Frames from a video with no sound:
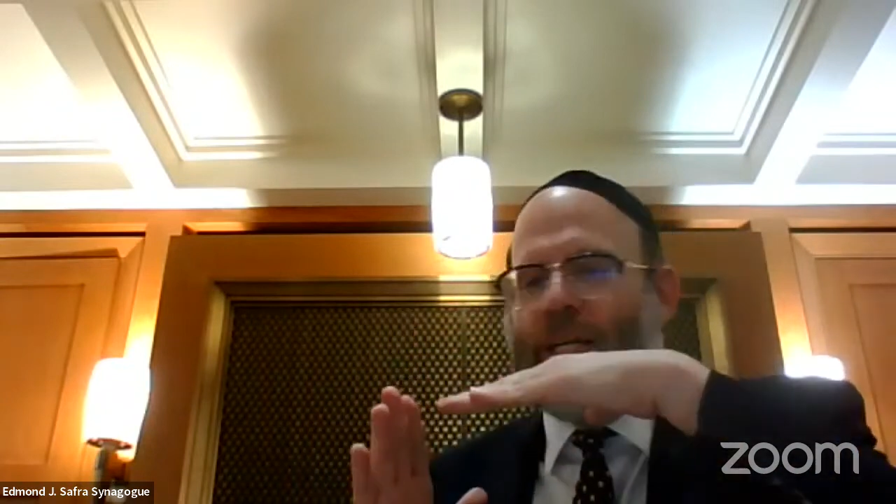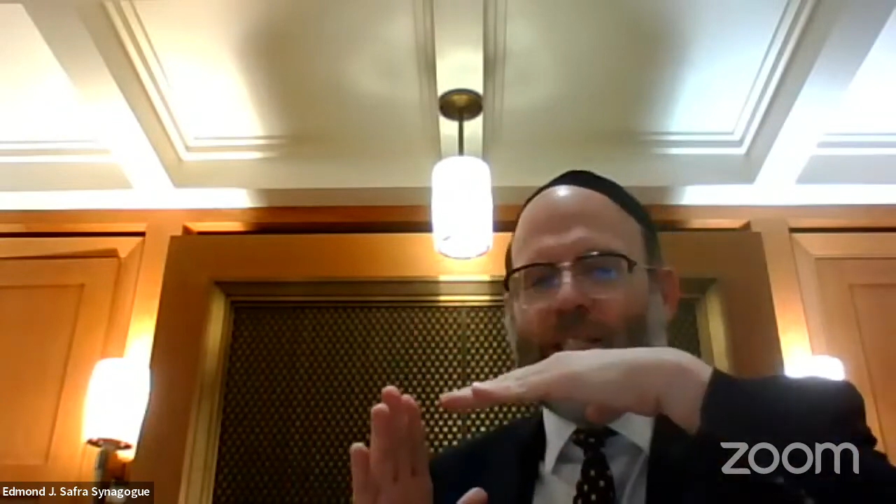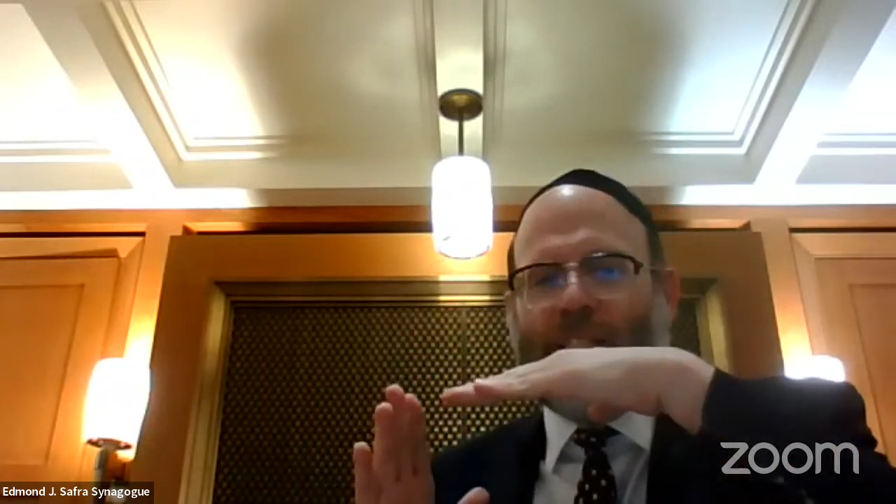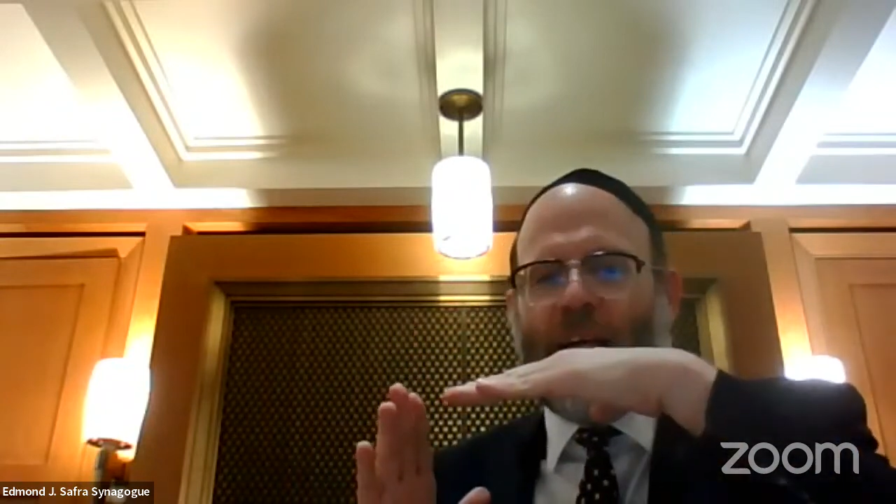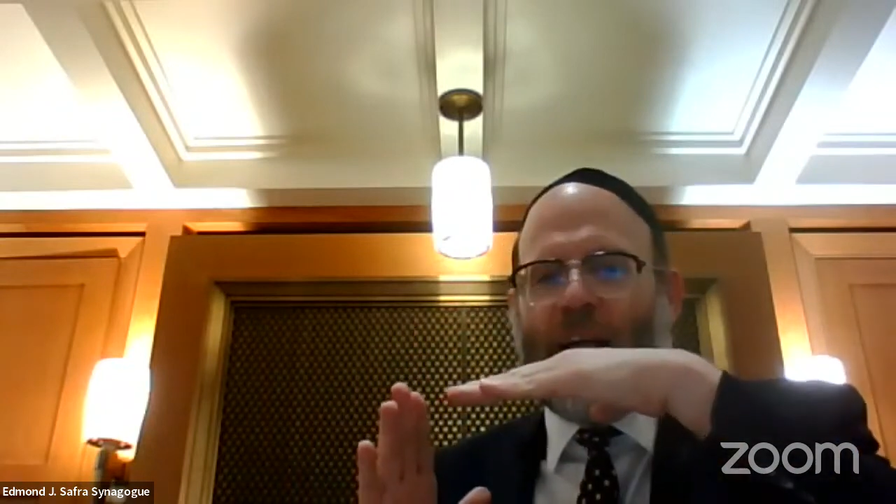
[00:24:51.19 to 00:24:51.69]

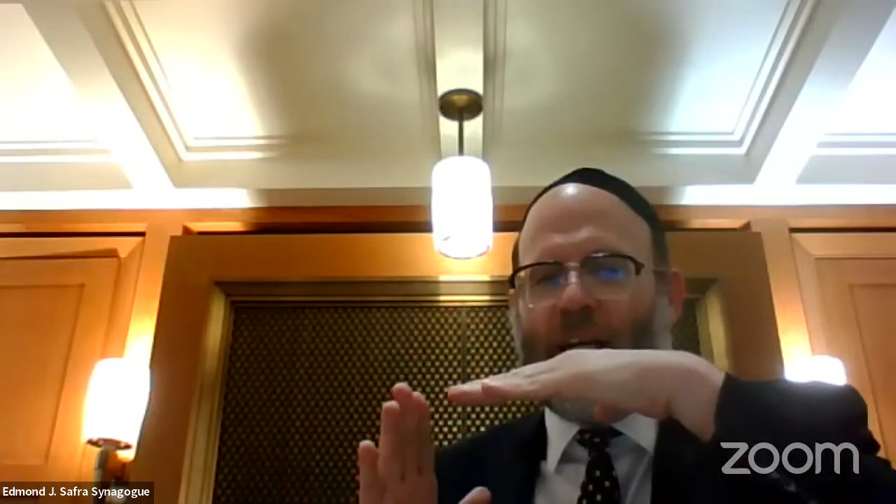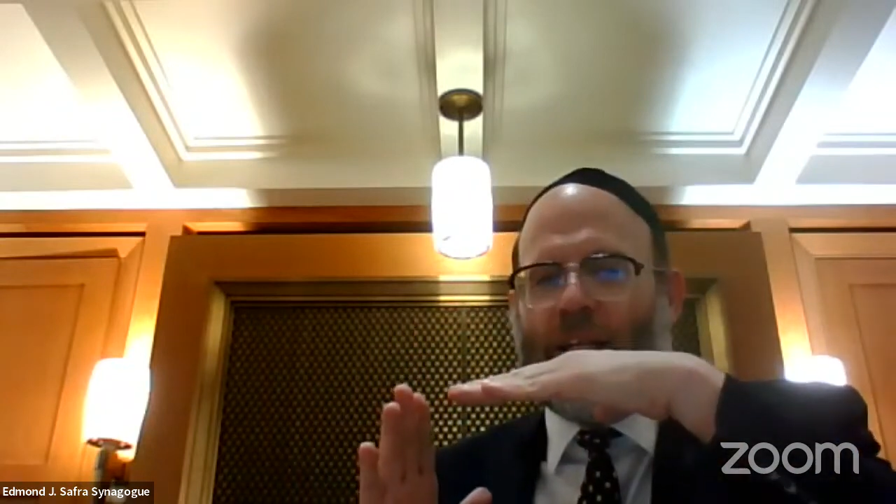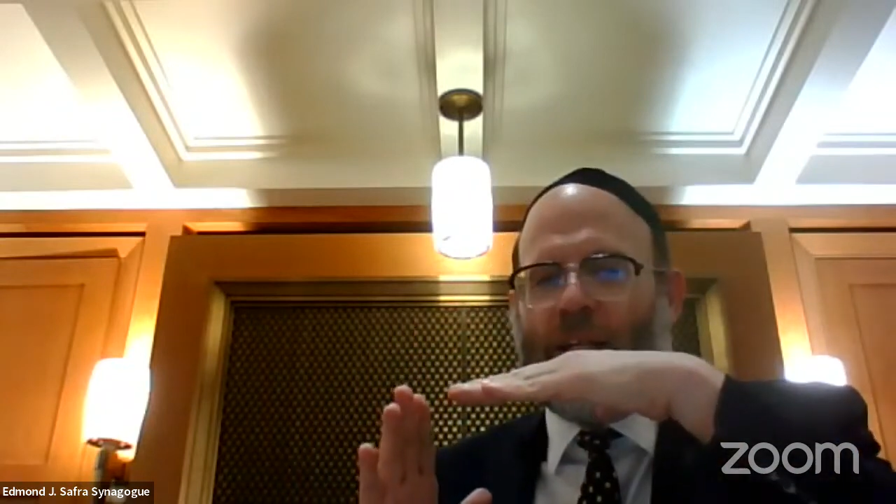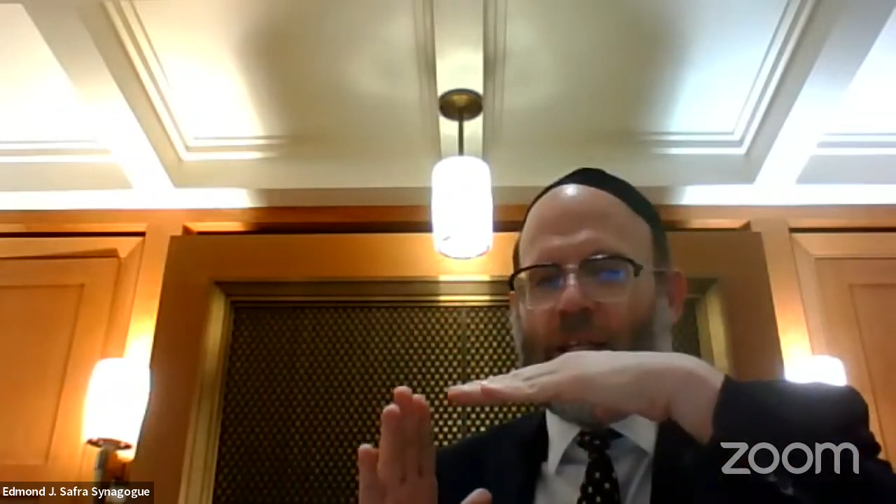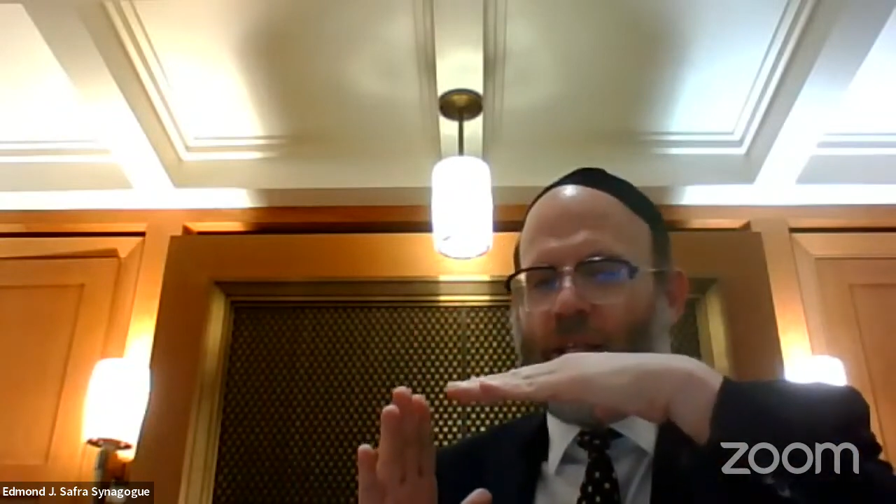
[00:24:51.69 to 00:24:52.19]
here's schach,
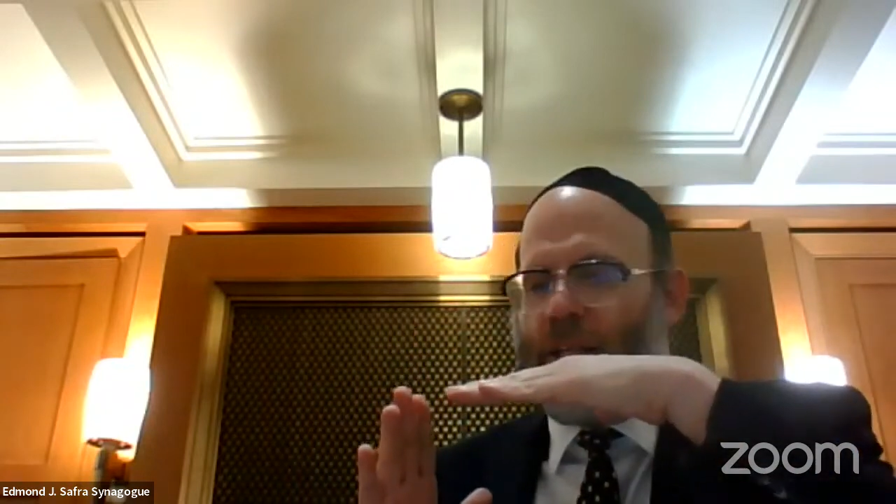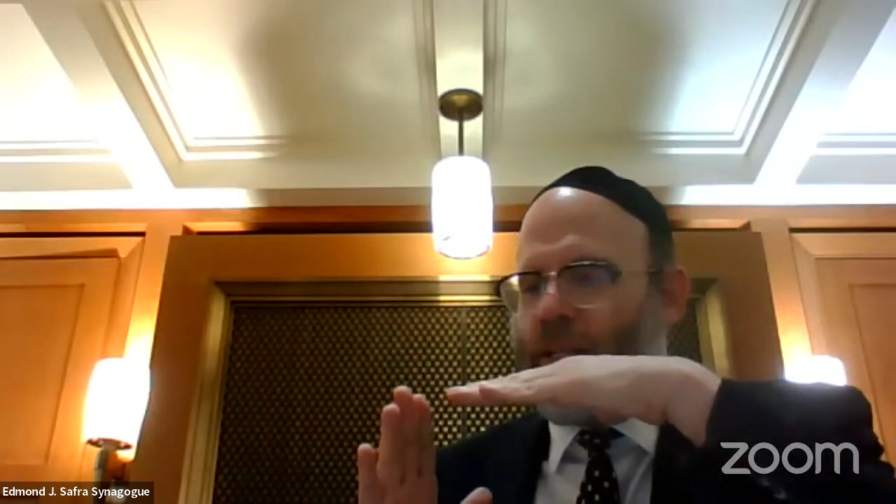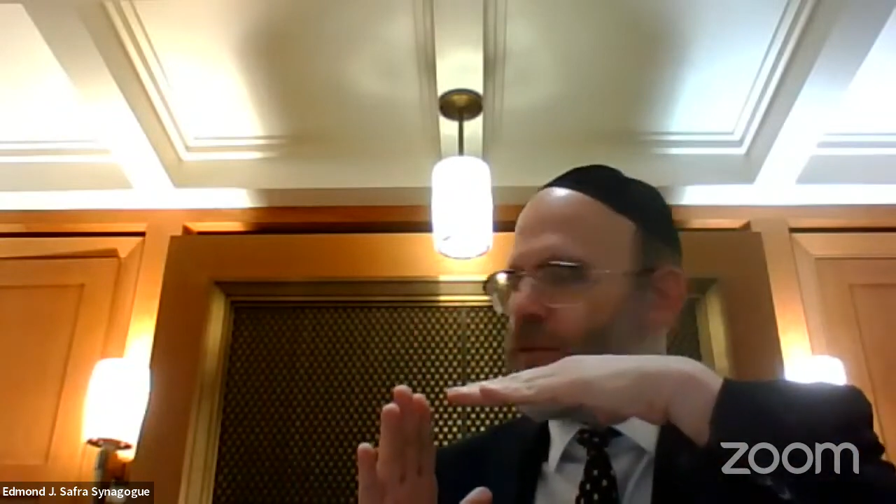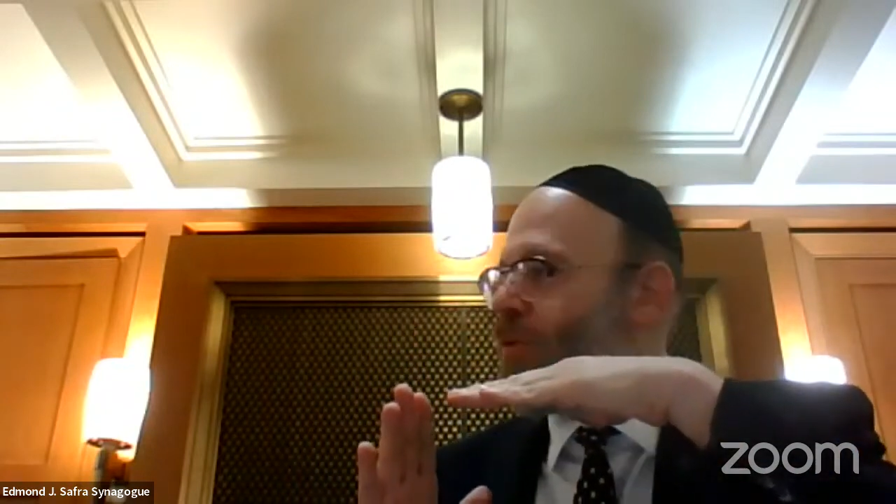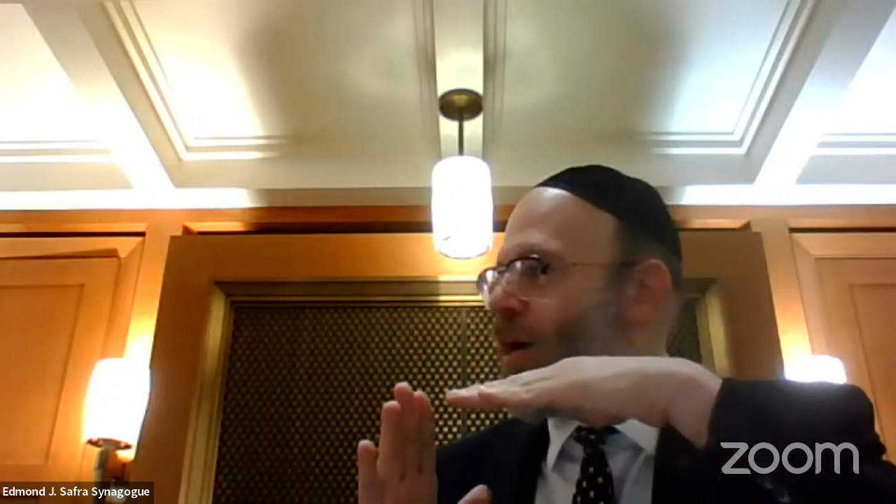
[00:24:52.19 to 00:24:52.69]

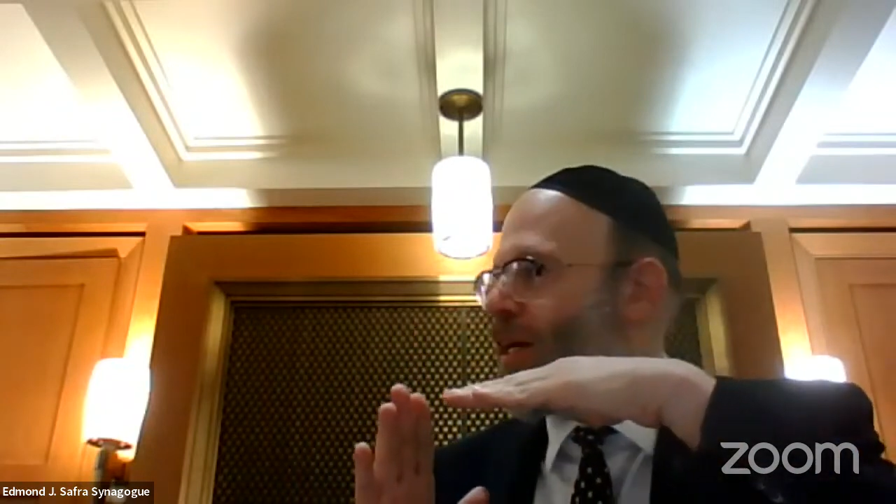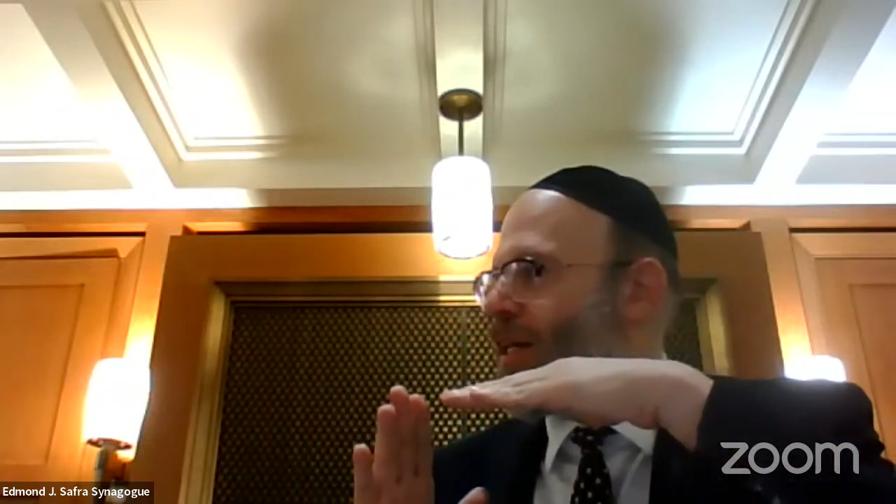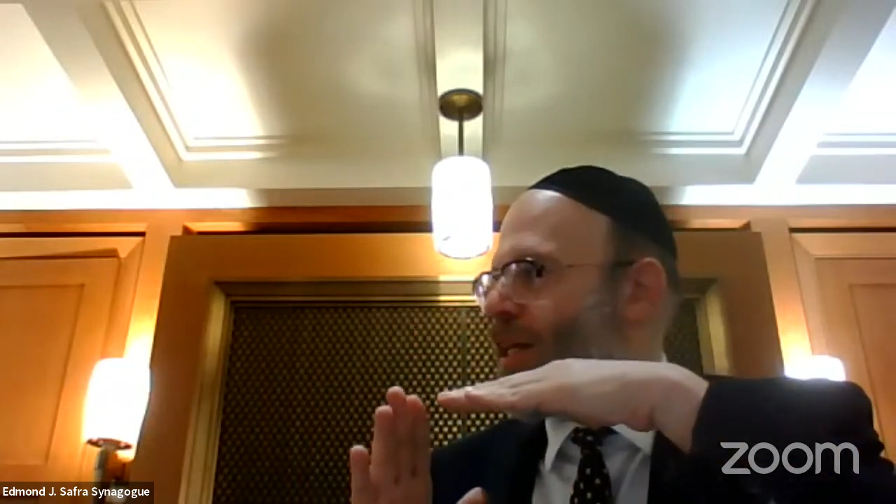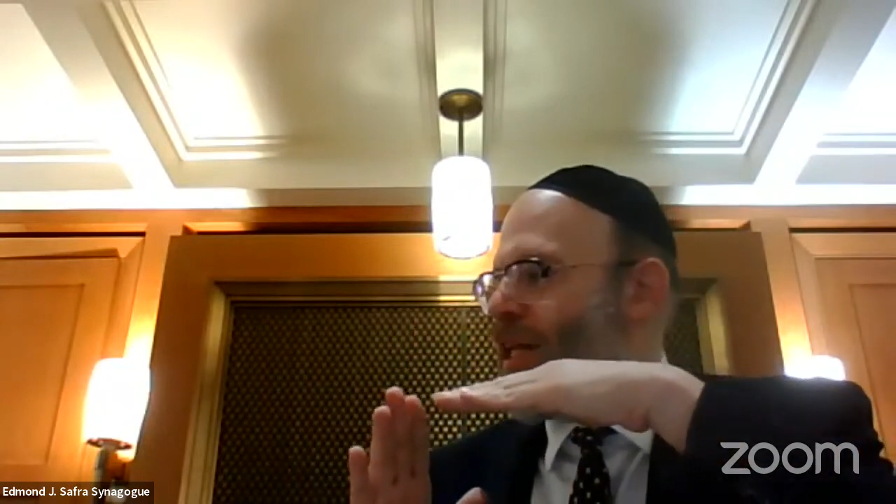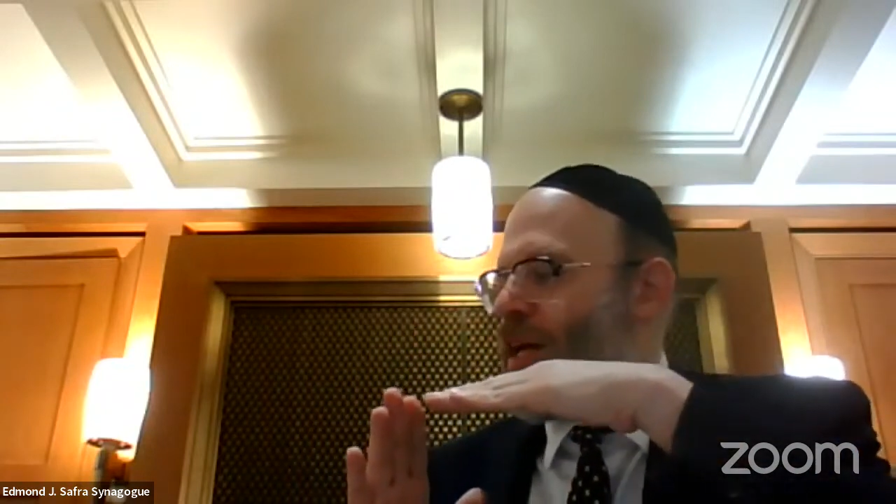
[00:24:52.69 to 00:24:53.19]
right?